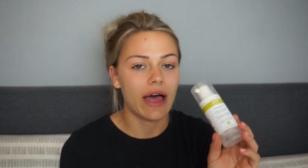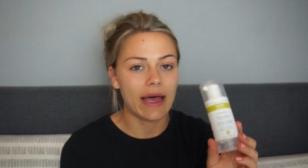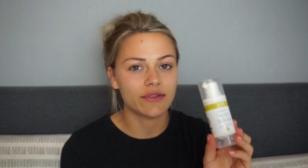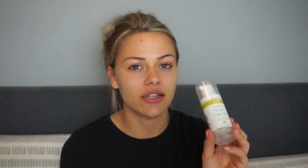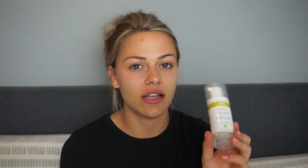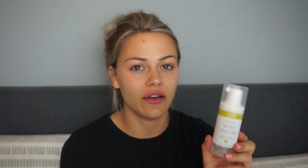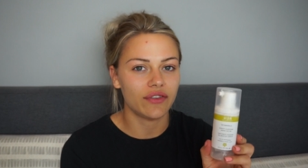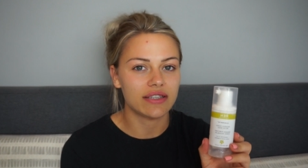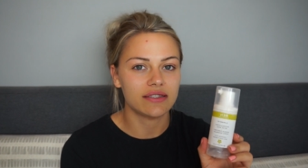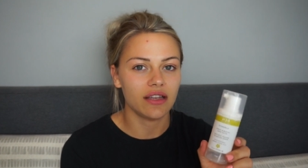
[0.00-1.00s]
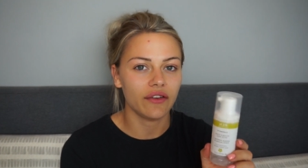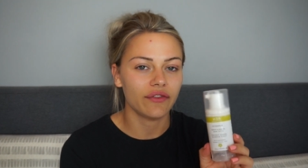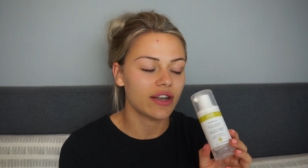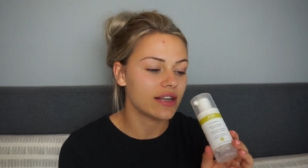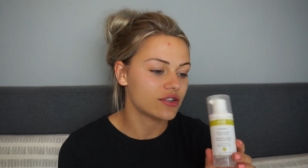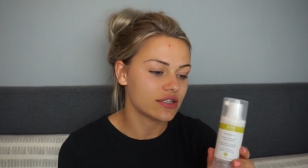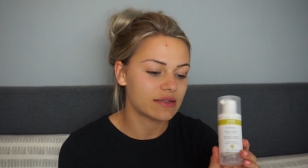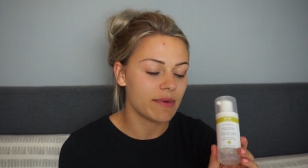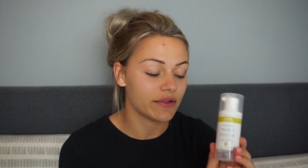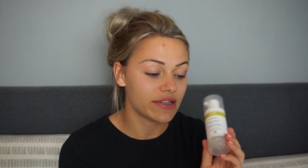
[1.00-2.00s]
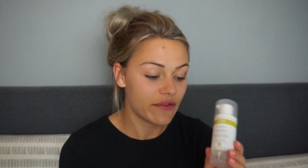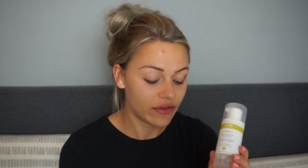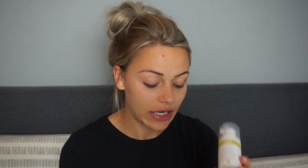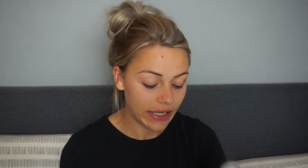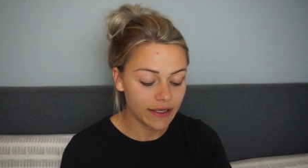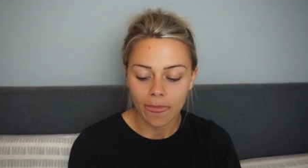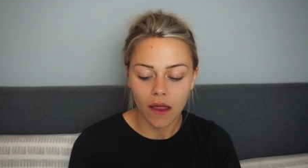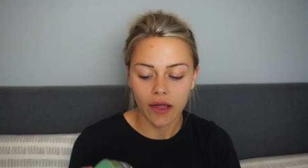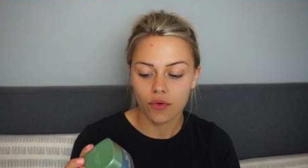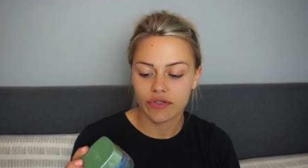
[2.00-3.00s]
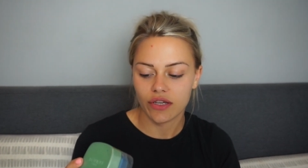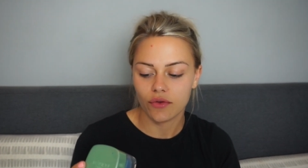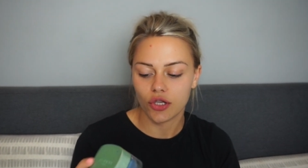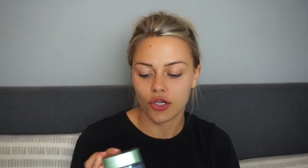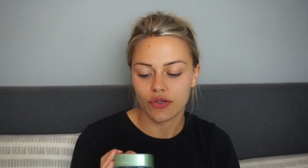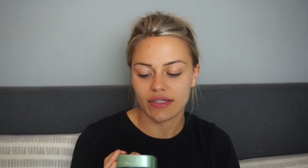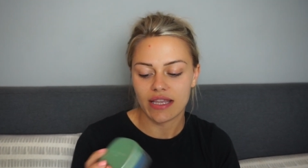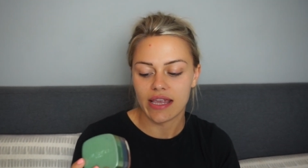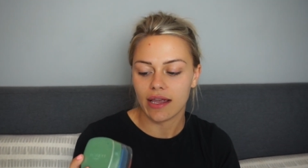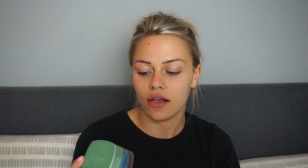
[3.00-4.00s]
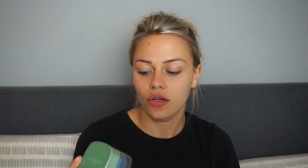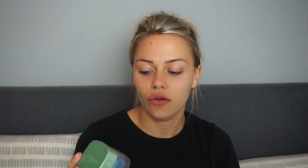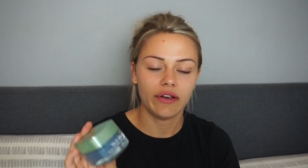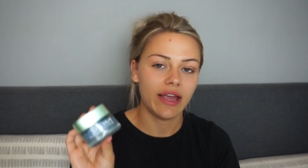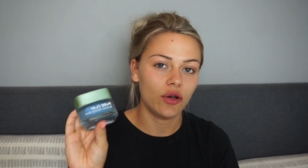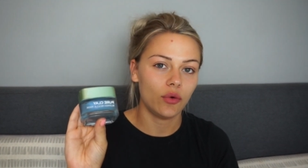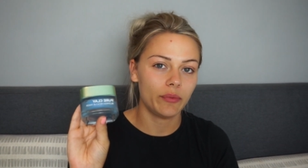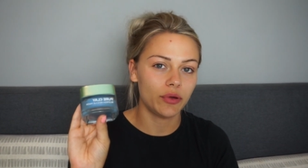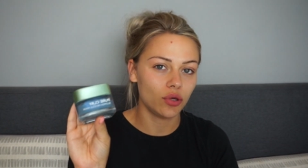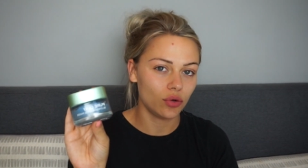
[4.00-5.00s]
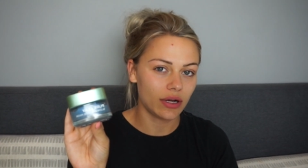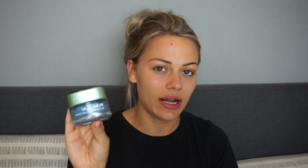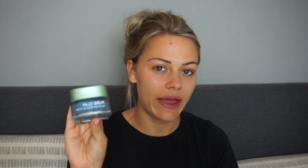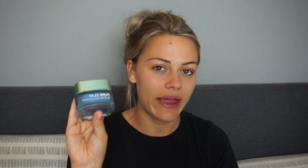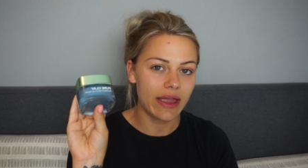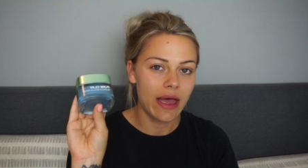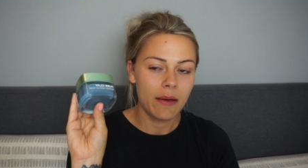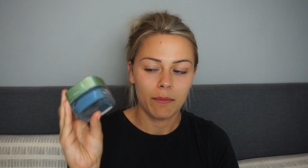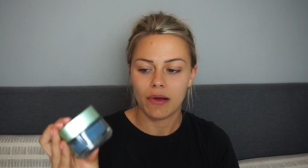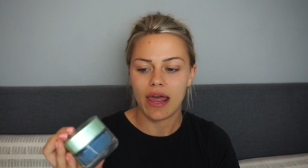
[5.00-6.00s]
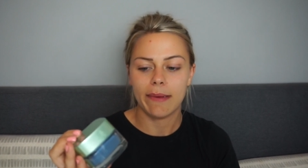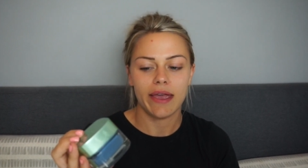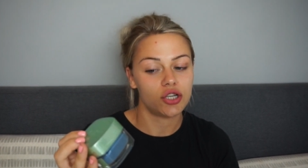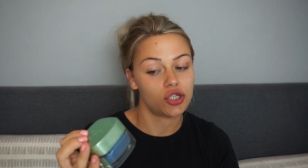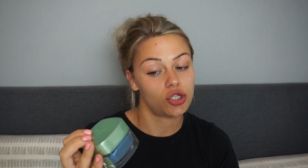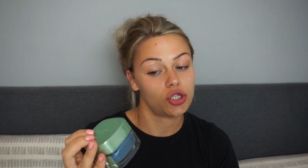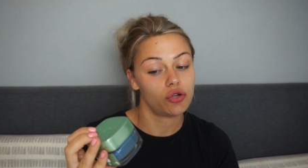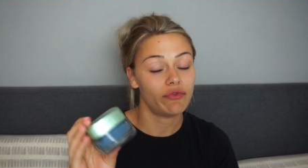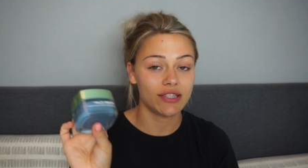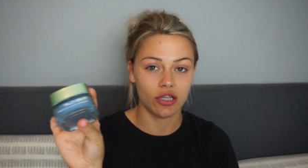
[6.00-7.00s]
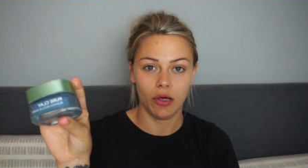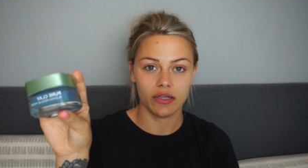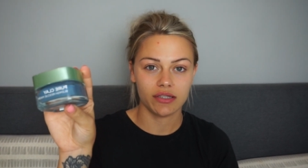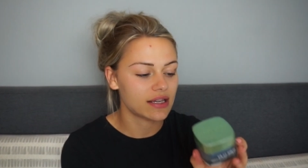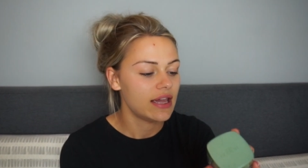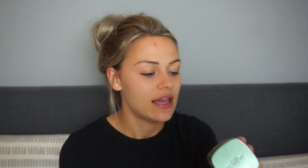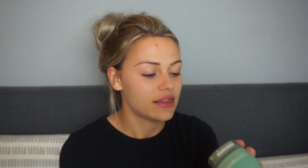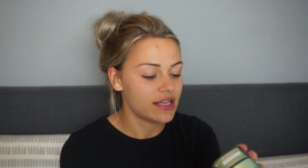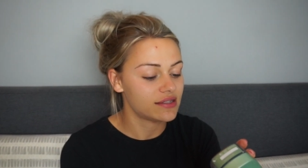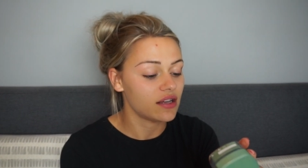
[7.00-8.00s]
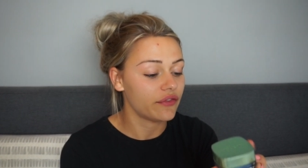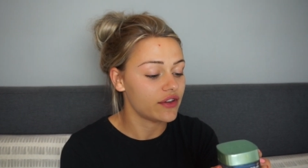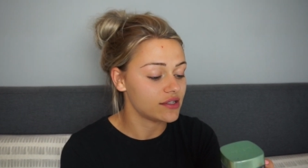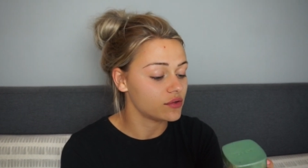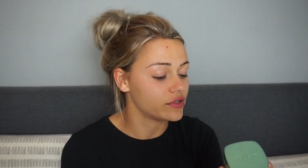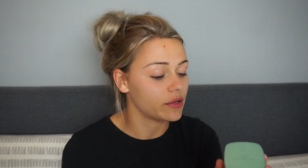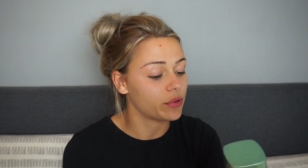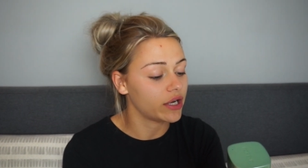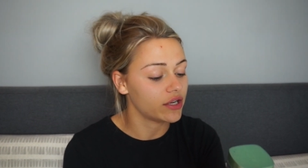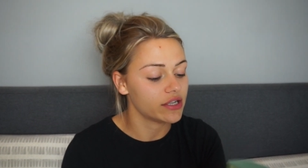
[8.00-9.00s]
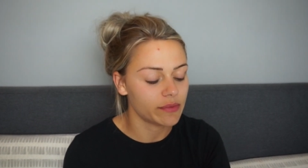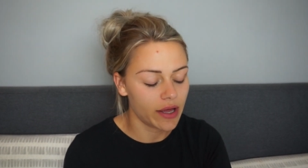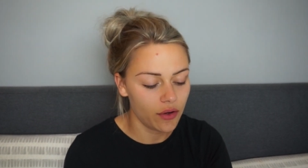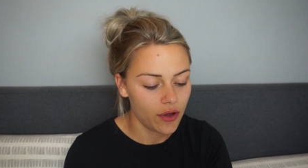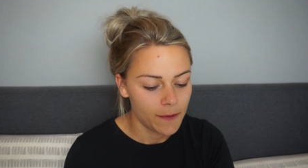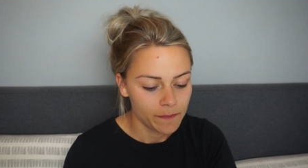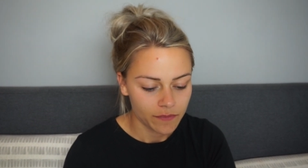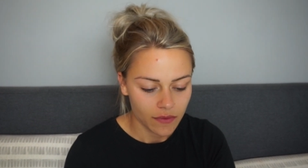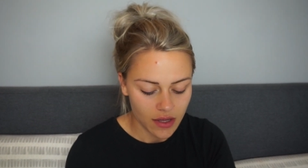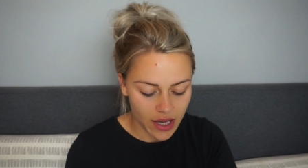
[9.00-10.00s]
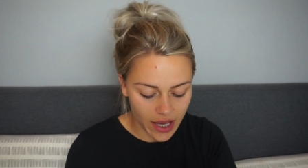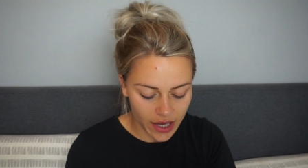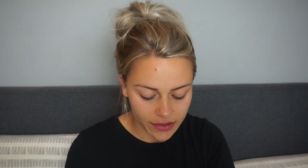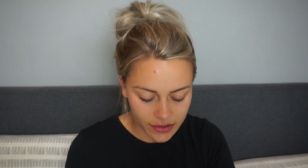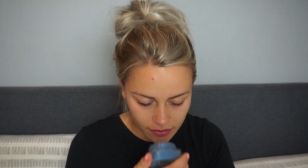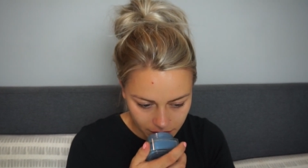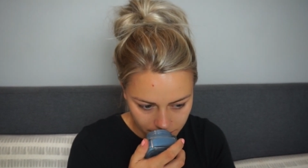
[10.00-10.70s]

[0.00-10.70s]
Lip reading: I absolutely love this stuff and it just smells heavenly. I also use the L'Oreal Pure Clay Blemish Rescue Mask. This stuff is also pretty good as well and